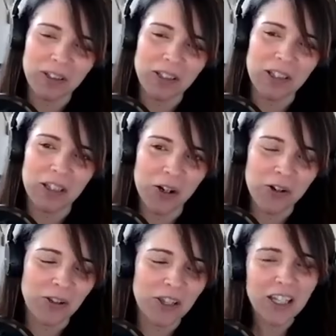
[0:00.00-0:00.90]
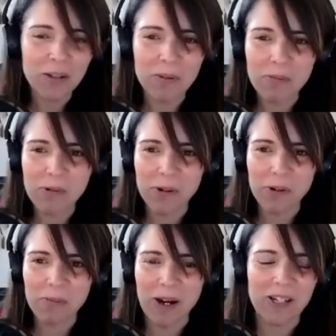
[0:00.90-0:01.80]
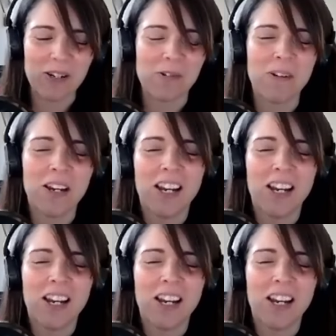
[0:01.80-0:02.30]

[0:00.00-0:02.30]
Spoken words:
and learn a little bit more about you.